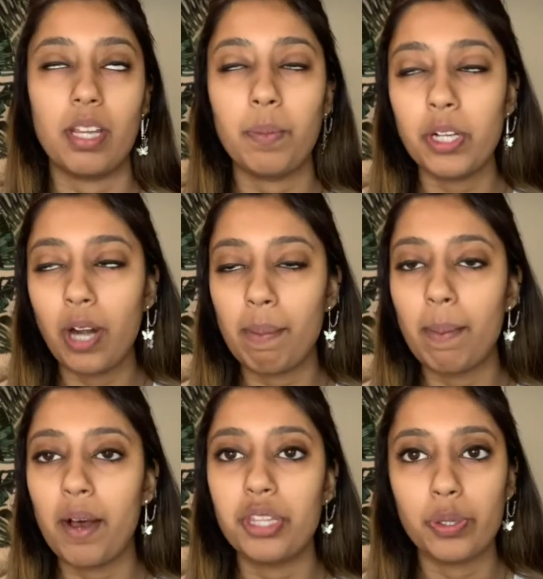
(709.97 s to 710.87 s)
I'm going to grab
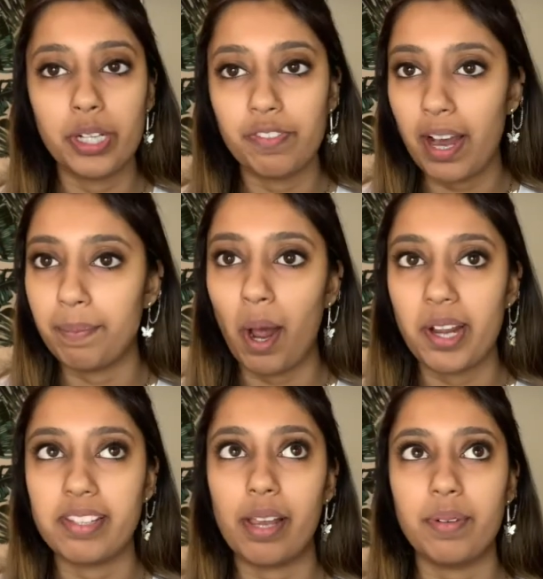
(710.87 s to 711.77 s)
about 3 to 5
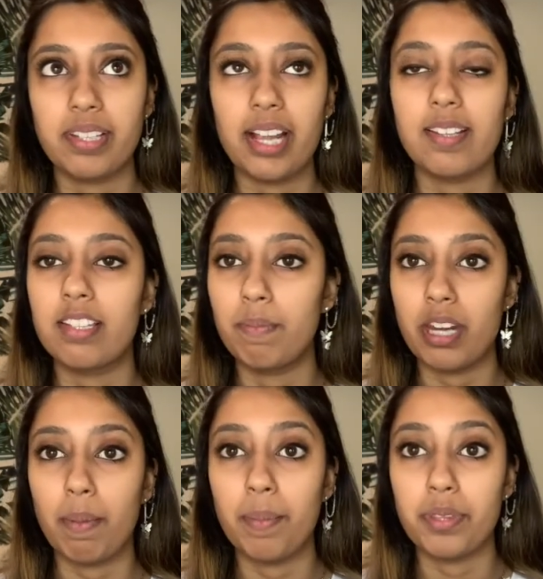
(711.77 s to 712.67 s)
products. I would say at least
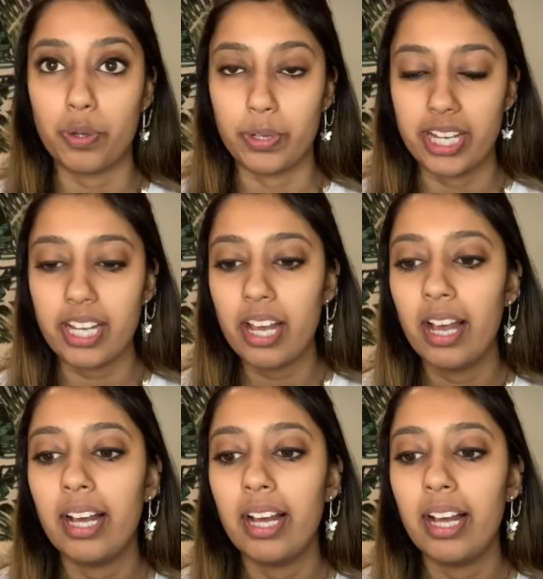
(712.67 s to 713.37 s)
minimum 3.